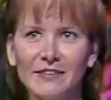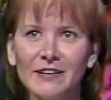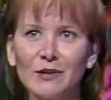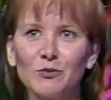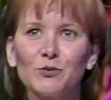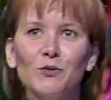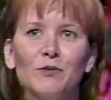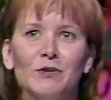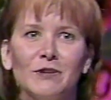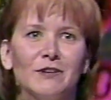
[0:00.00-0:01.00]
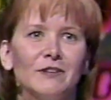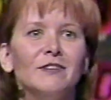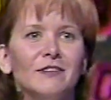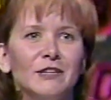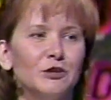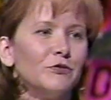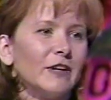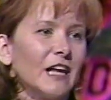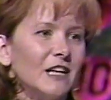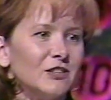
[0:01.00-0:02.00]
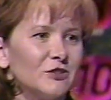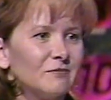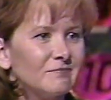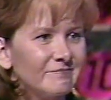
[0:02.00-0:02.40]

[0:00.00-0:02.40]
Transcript: I think I would go on a year vacation.